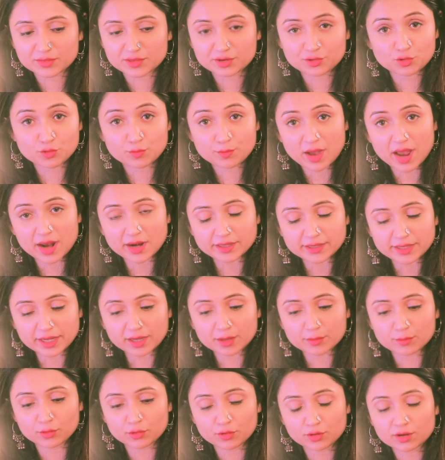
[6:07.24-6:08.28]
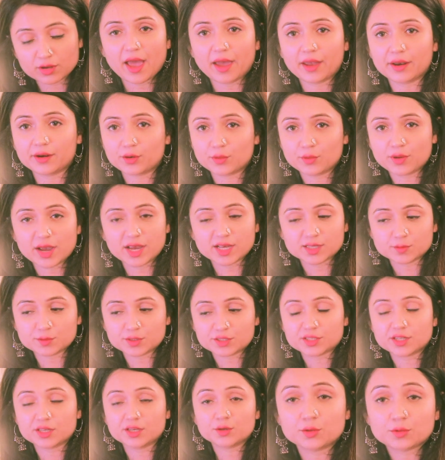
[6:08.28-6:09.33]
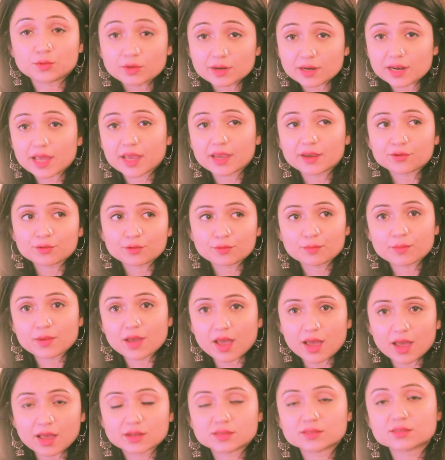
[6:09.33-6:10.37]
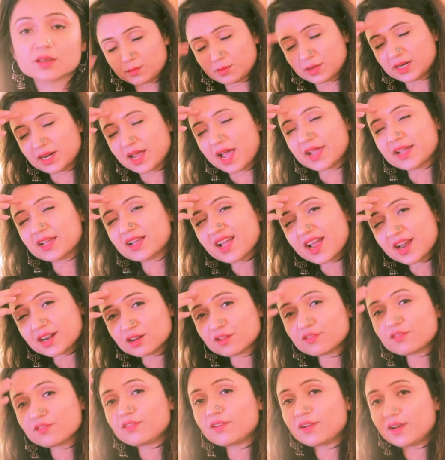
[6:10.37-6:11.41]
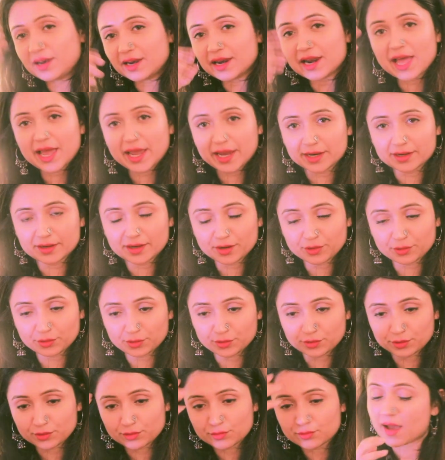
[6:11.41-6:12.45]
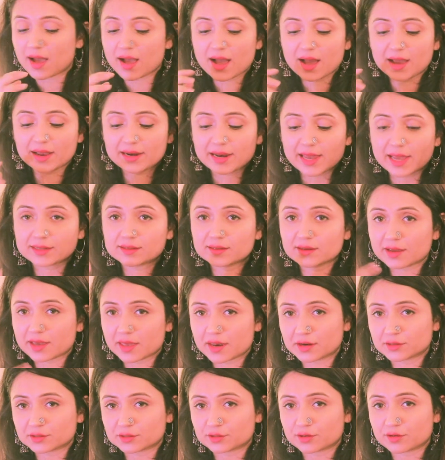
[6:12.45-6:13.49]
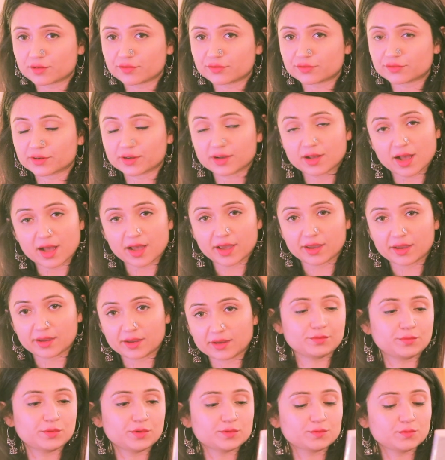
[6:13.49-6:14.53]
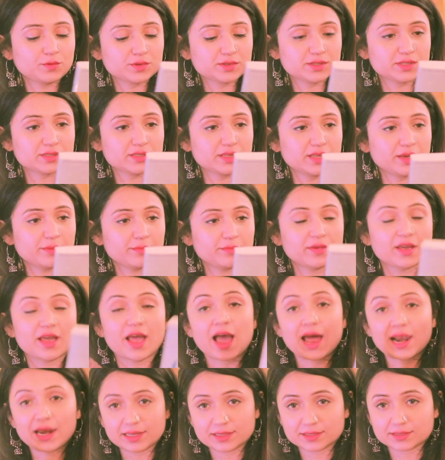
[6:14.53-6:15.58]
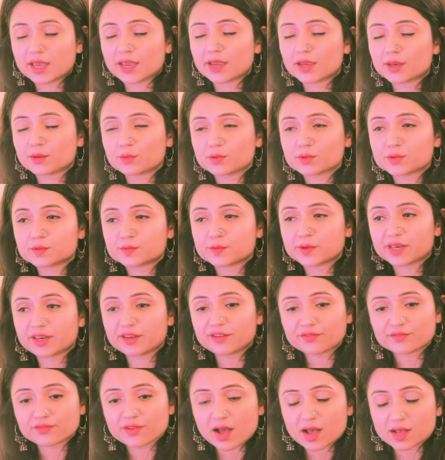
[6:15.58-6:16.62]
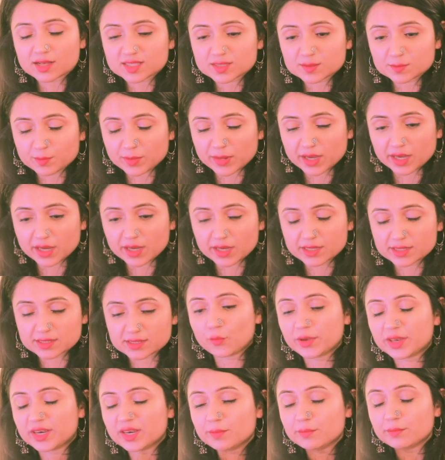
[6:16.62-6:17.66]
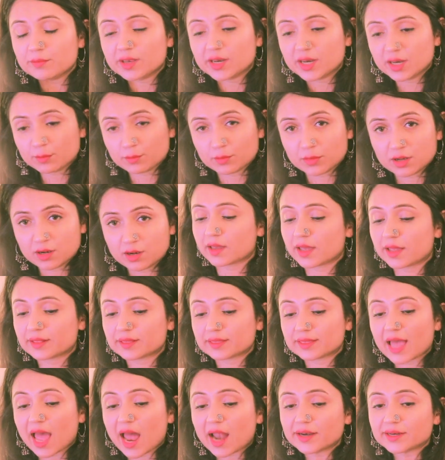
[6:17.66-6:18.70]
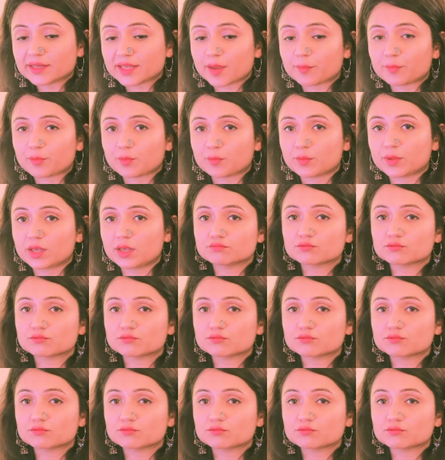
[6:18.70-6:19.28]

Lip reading: romantic book, and you guys would say you don't like romance, but I kind of liked it, you know. I like the character of Guy. What was his name? Alex. It was very fast paced, very minimal, and that kept me